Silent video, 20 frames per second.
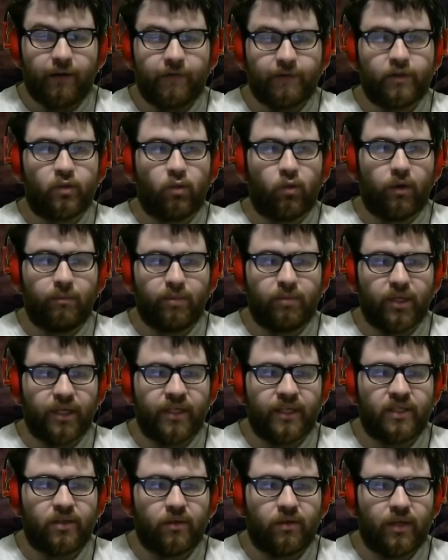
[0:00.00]

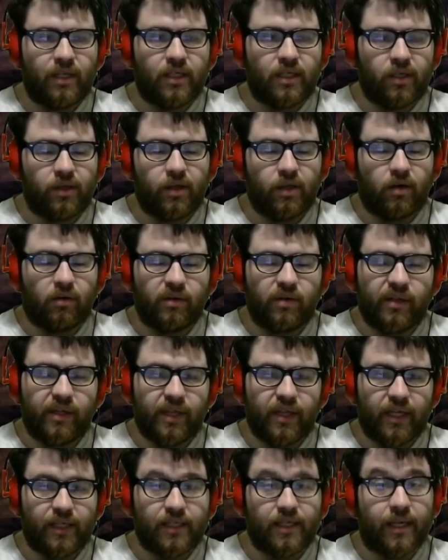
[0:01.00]
Swarmblade, so these are the only
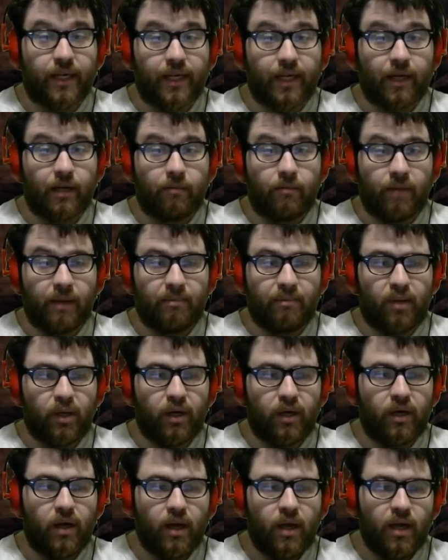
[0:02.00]
things I need on my
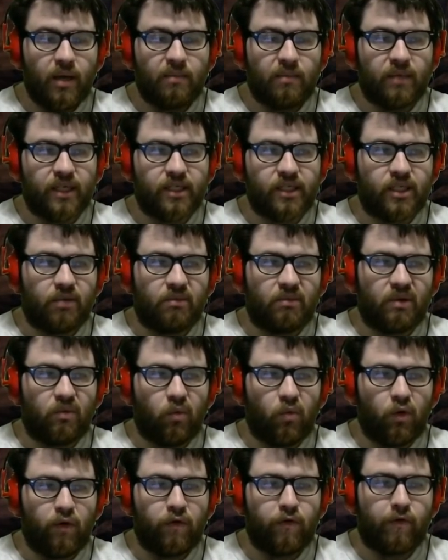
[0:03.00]
bar: my Summon
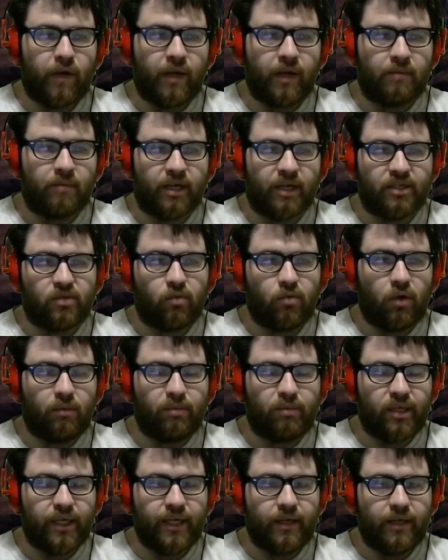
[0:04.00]
Wolf and my
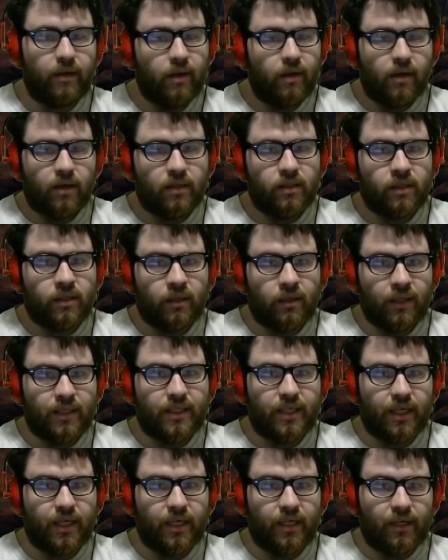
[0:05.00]
Swarmblade. So
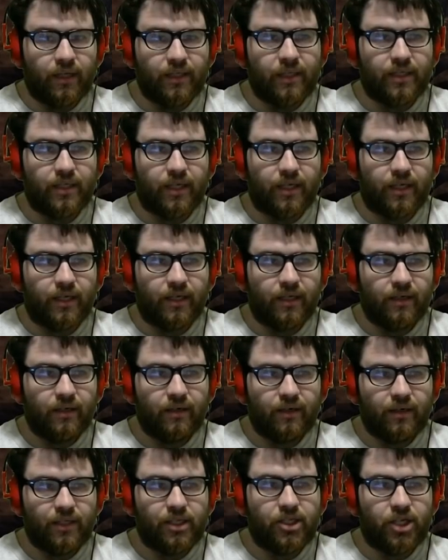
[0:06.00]
let's
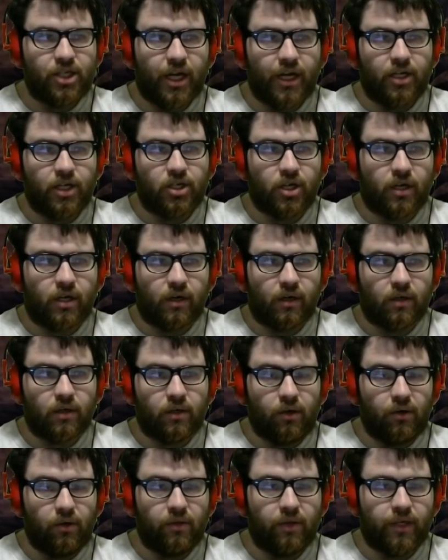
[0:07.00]
change our
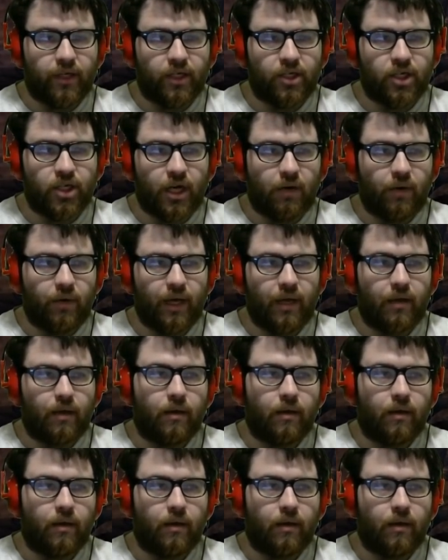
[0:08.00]
clothing, shall we?